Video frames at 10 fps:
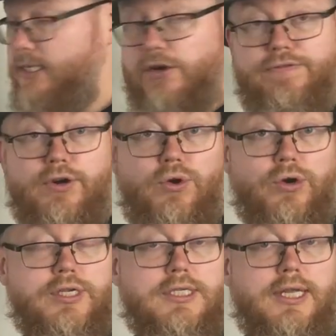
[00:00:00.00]
of
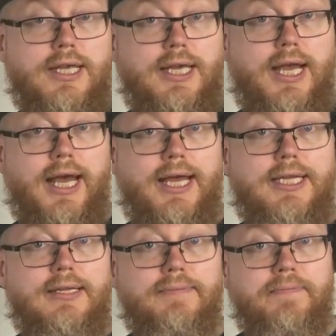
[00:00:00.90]
course the
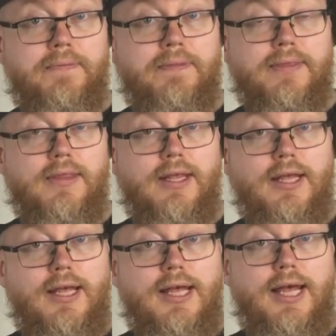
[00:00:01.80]
head,
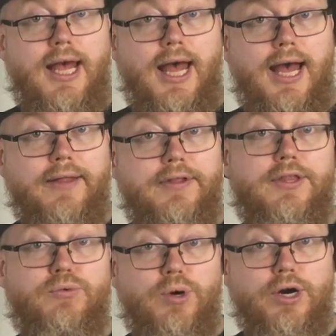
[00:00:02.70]
and
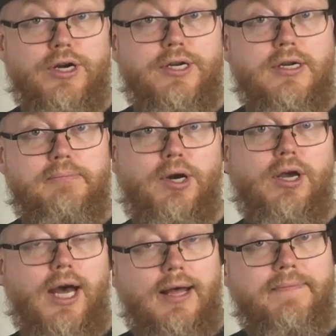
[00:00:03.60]
the word
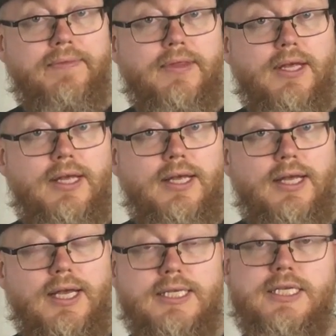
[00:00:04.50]
murga
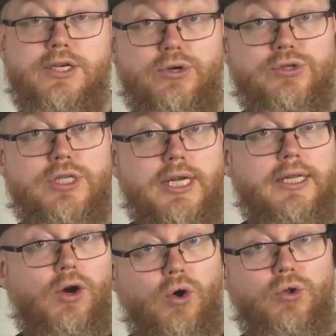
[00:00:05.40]
is used
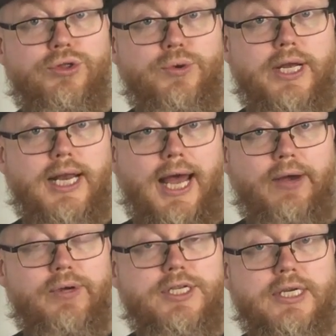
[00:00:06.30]
in all three
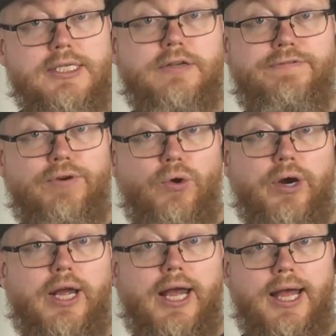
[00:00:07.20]
languages for
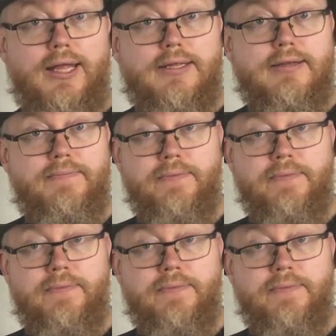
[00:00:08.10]
head.